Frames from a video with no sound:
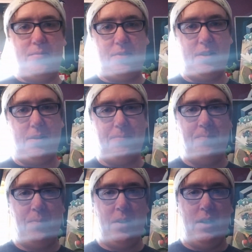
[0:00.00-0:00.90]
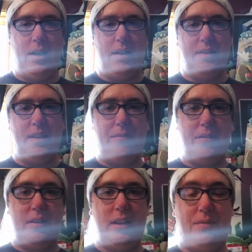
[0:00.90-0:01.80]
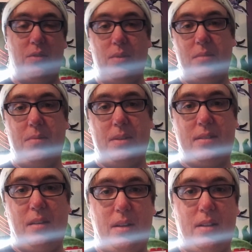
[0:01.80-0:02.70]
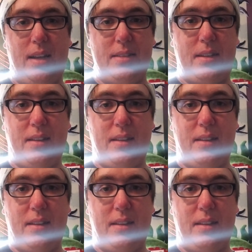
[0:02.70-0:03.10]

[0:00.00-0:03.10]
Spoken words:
So, definitely, if you went to Midwest Gaming Classic,